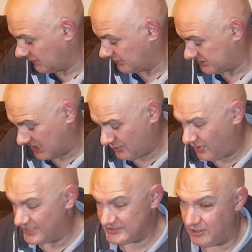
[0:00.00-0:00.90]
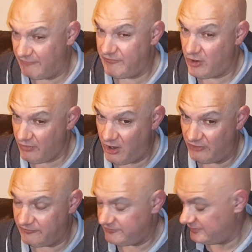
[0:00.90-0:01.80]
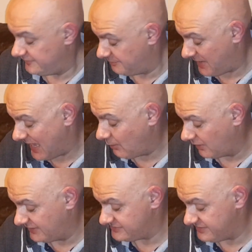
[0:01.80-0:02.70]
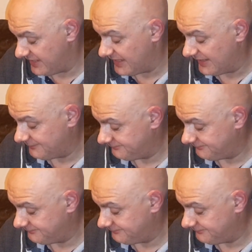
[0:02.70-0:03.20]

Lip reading: Do you know what? It's not far off. The power is there.